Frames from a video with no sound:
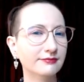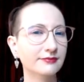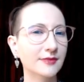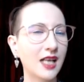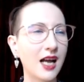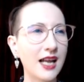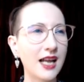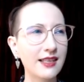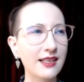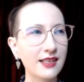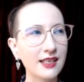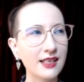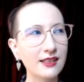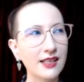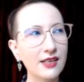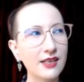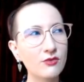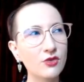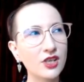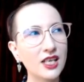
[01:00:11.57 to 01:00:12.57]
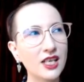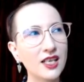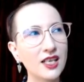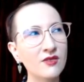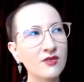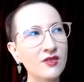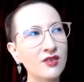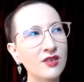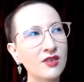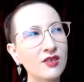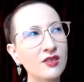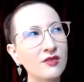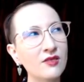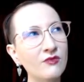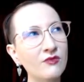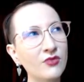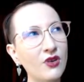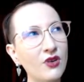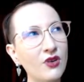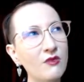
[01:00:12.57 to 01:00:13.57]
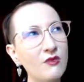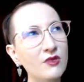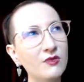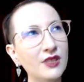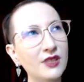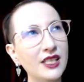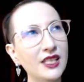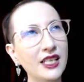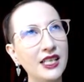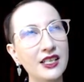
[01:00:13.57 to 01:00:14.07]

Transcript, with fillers: I think they will come probably